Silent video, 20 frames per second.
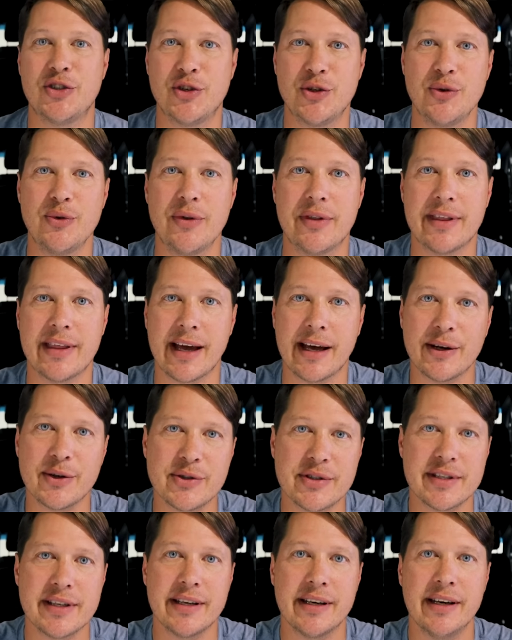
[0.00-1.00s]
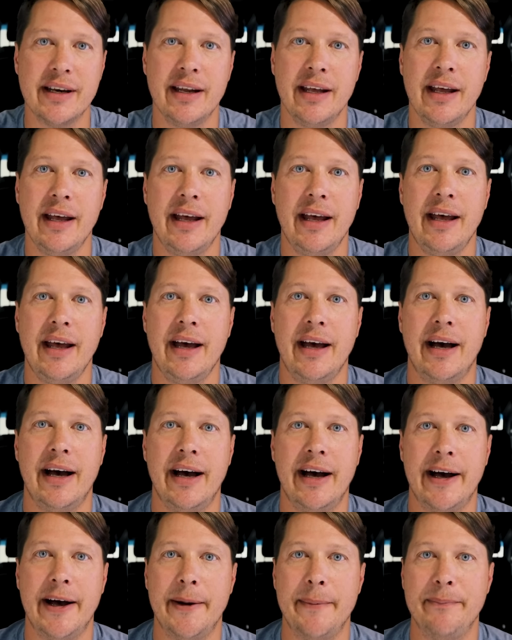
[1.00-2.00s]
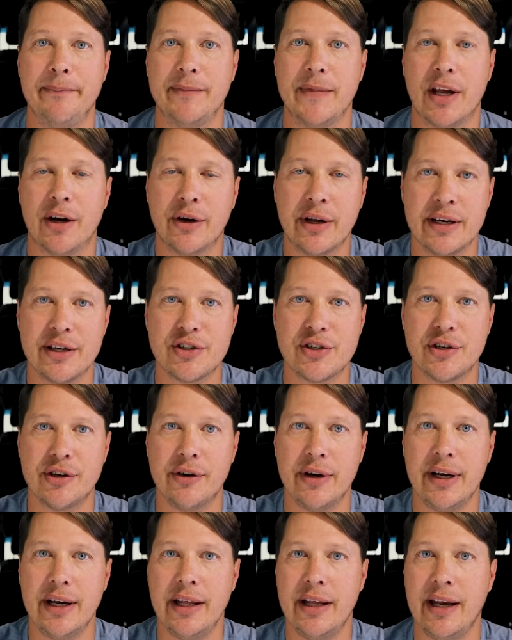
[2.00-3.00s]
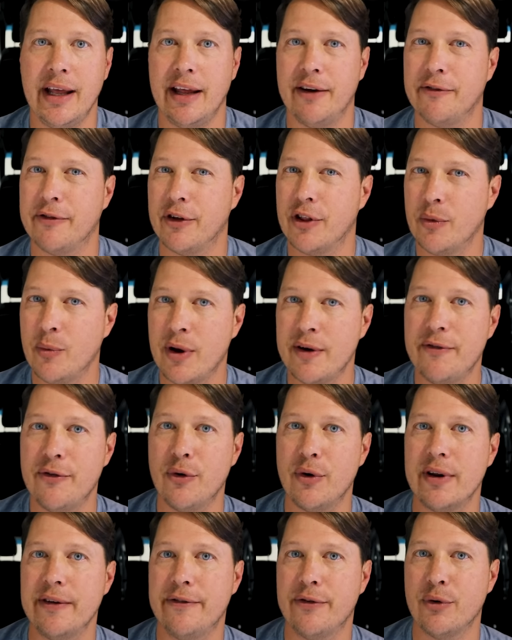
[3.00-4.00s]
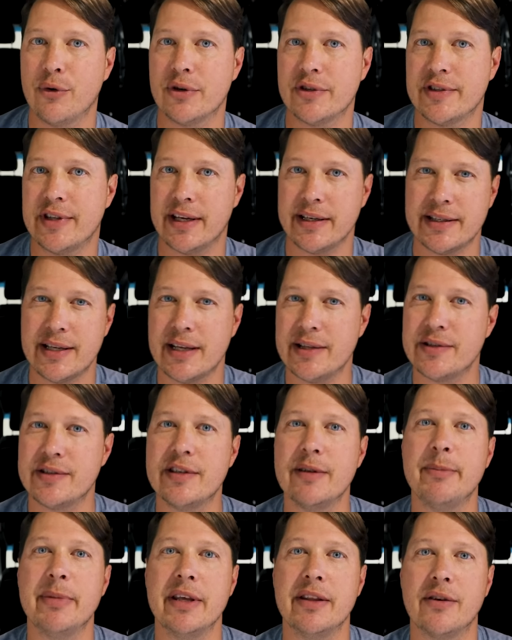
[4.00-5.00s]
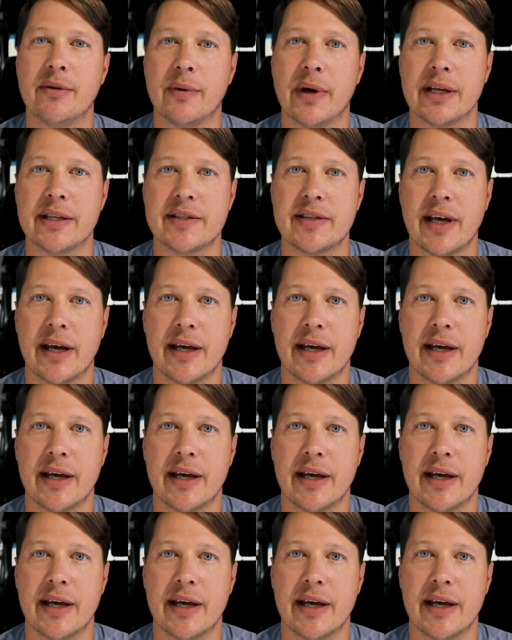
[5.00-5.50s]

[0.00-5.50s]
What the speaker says: 2000 air conditioner in it. And for the 144s, that tends to be the right